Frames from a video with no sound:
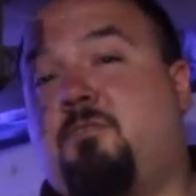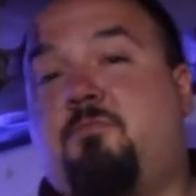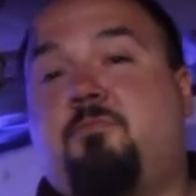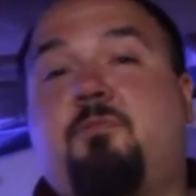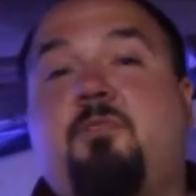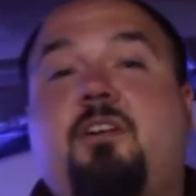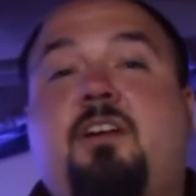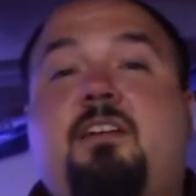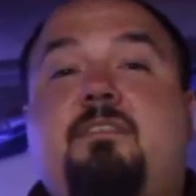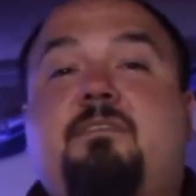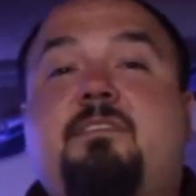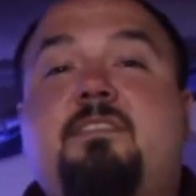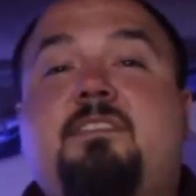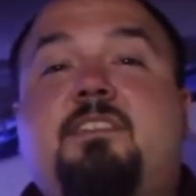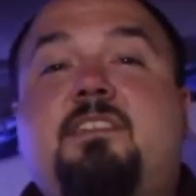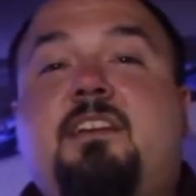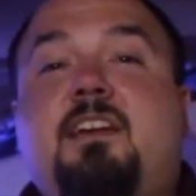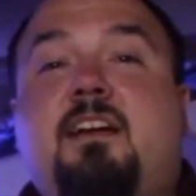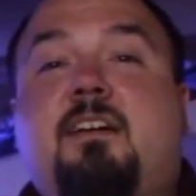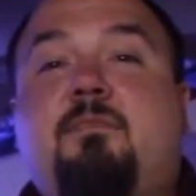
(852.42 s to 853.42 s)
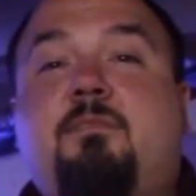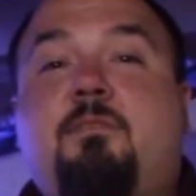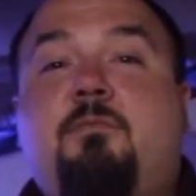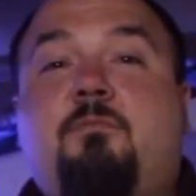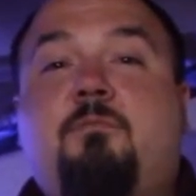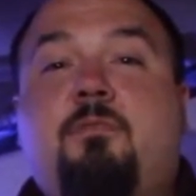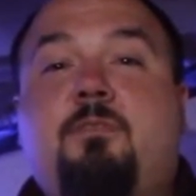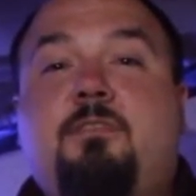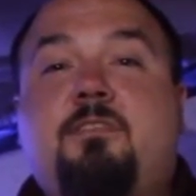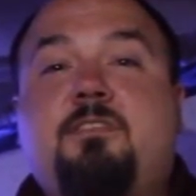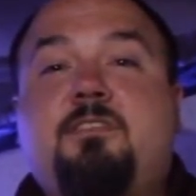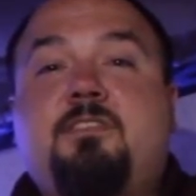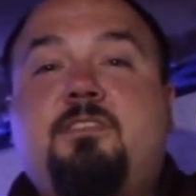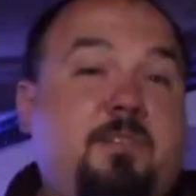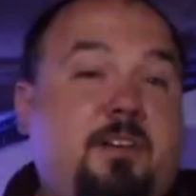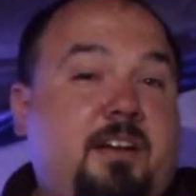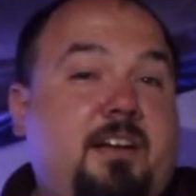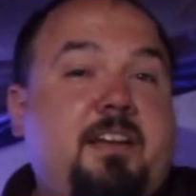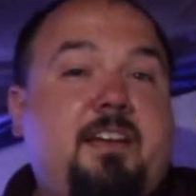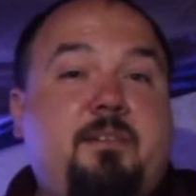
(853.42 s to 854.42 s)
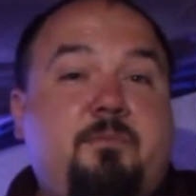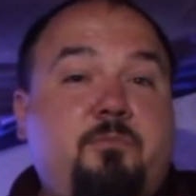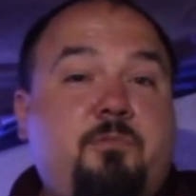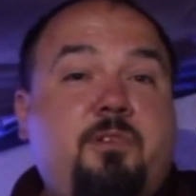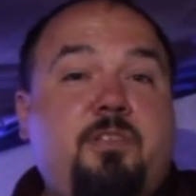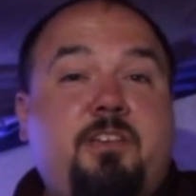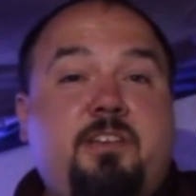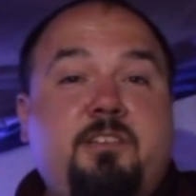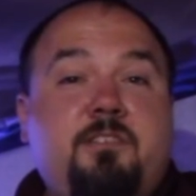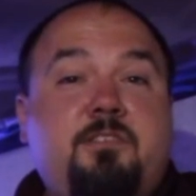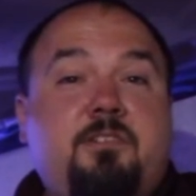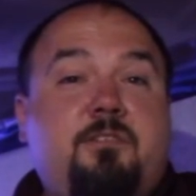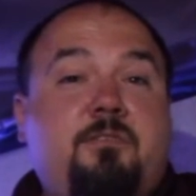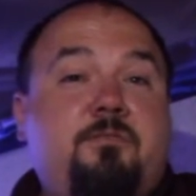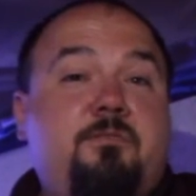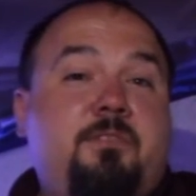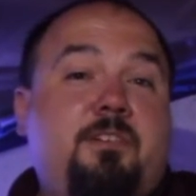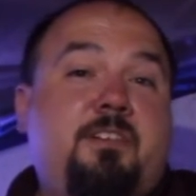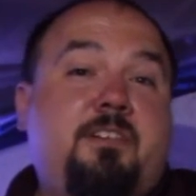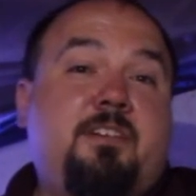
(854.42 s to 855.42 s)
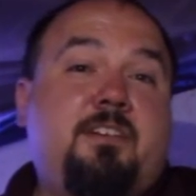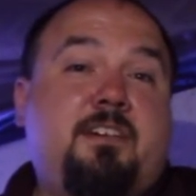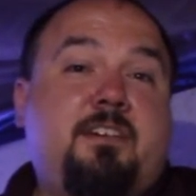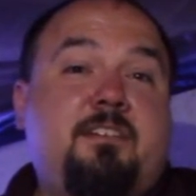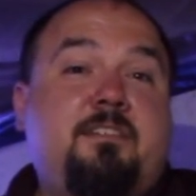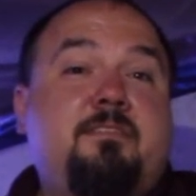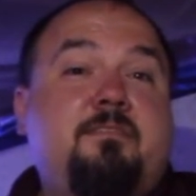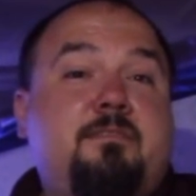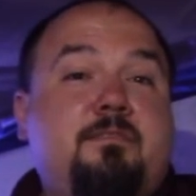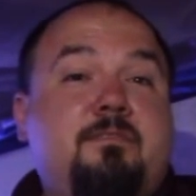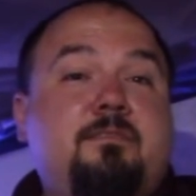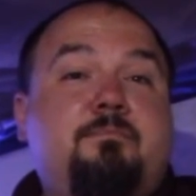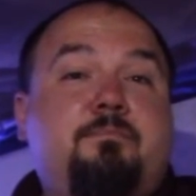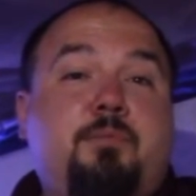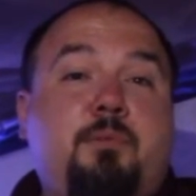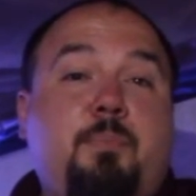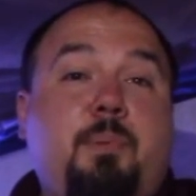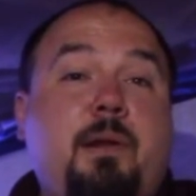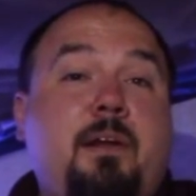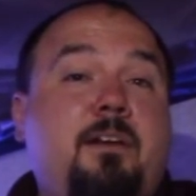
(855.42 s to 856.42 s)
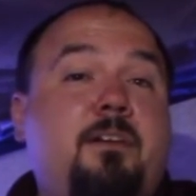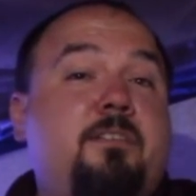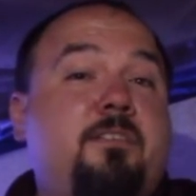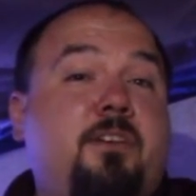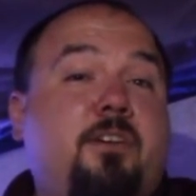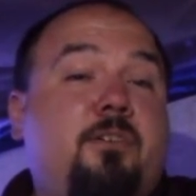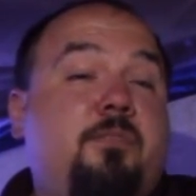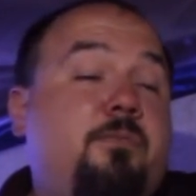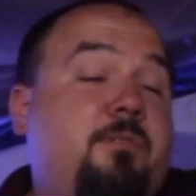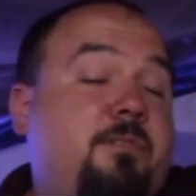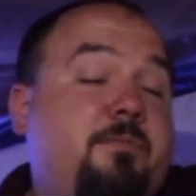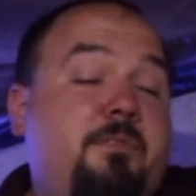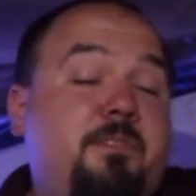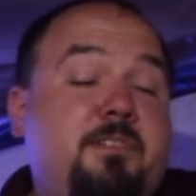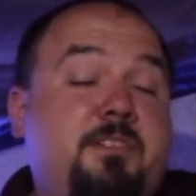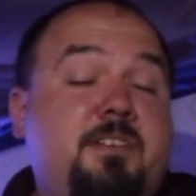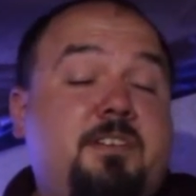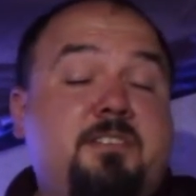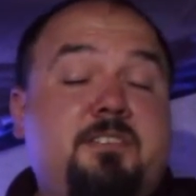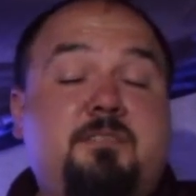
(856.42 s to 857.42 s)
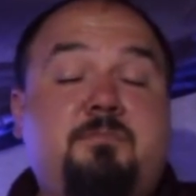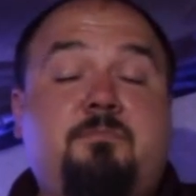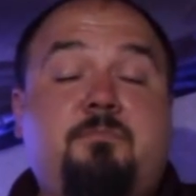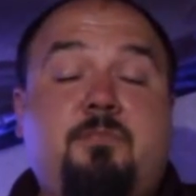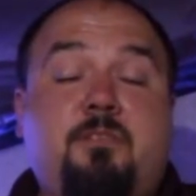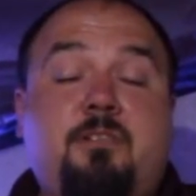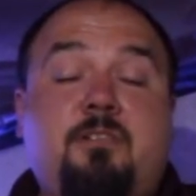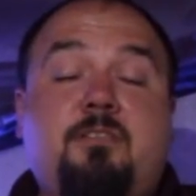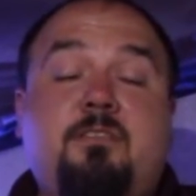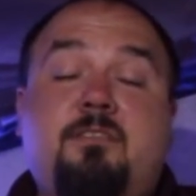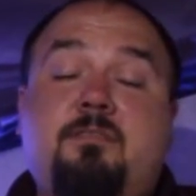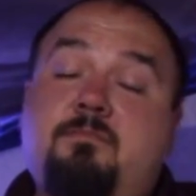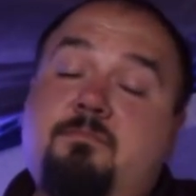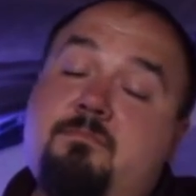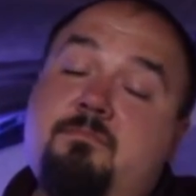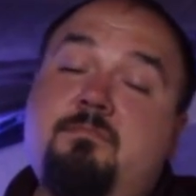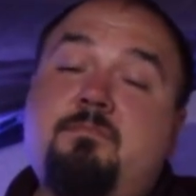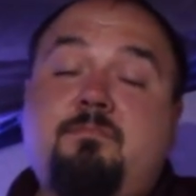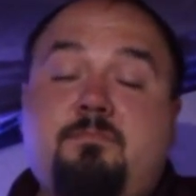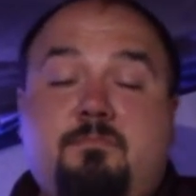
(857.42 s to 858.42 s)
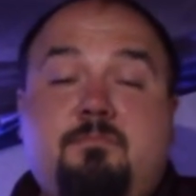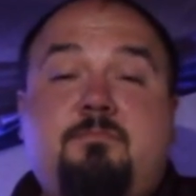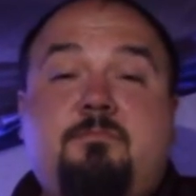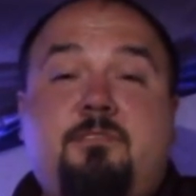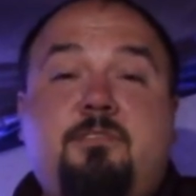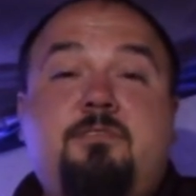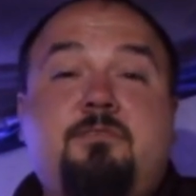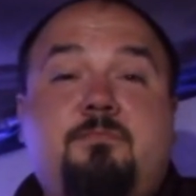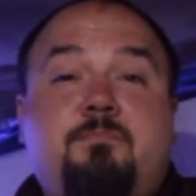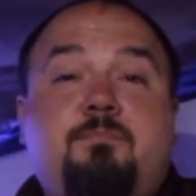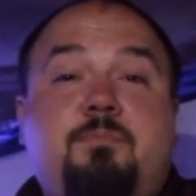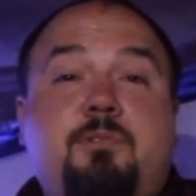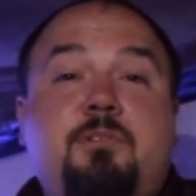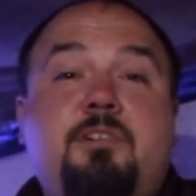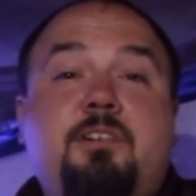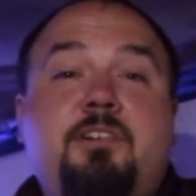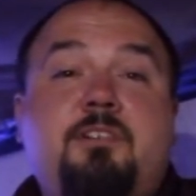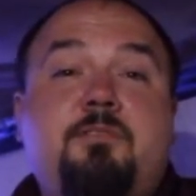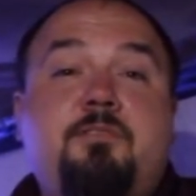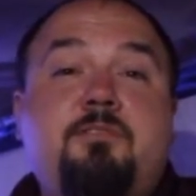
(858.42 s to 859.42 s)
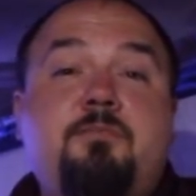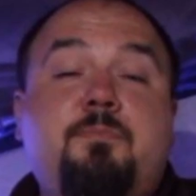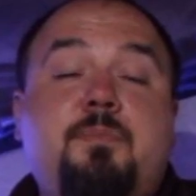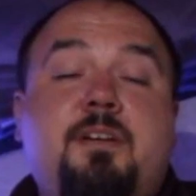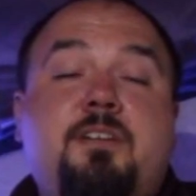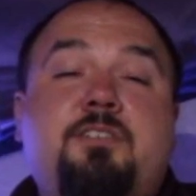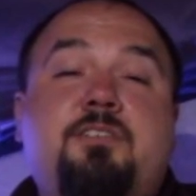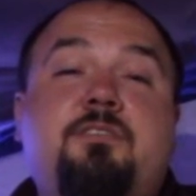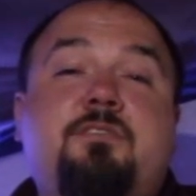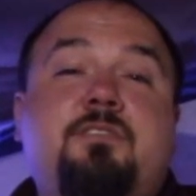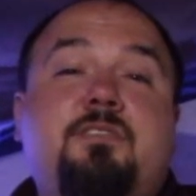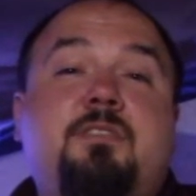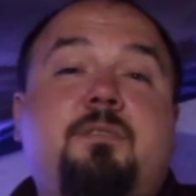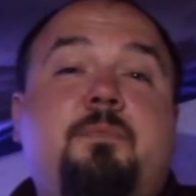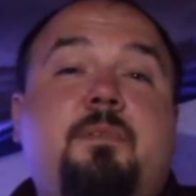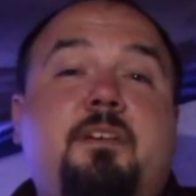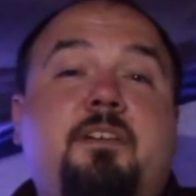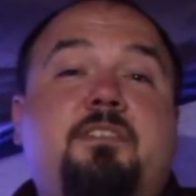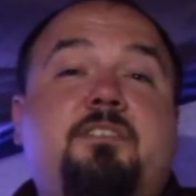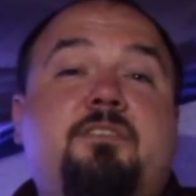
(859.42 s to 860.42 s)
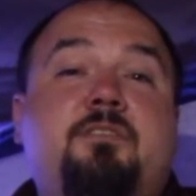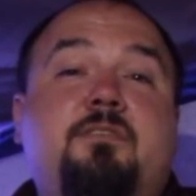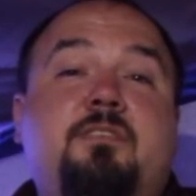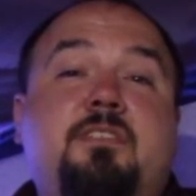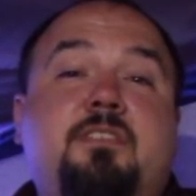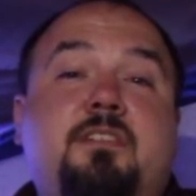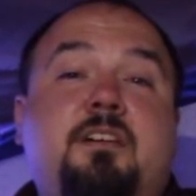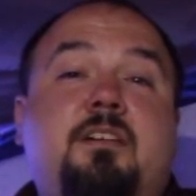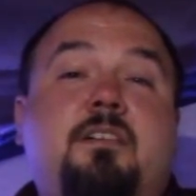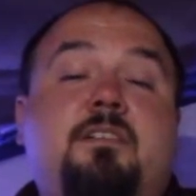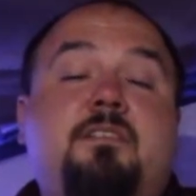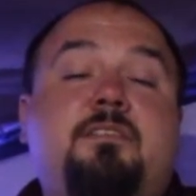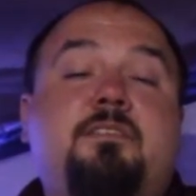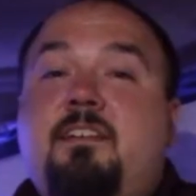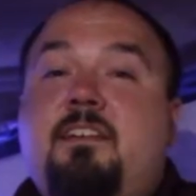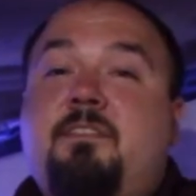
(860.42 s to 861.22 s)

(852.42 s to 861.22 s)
We'll have to see how it works. I am willing though and prepared though, if it doesn't work, we'll put in new measures to make sure it does.